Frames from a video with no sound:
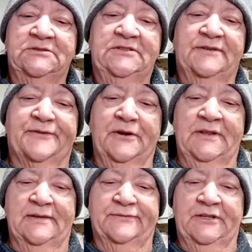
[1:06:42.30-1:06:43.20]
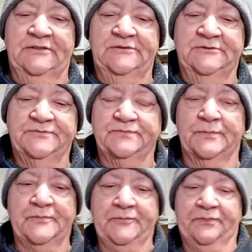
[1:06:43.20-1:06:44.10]
They're very lovely.
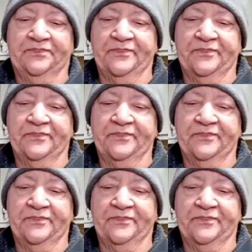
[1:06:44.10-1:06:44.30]
Mm-hmm.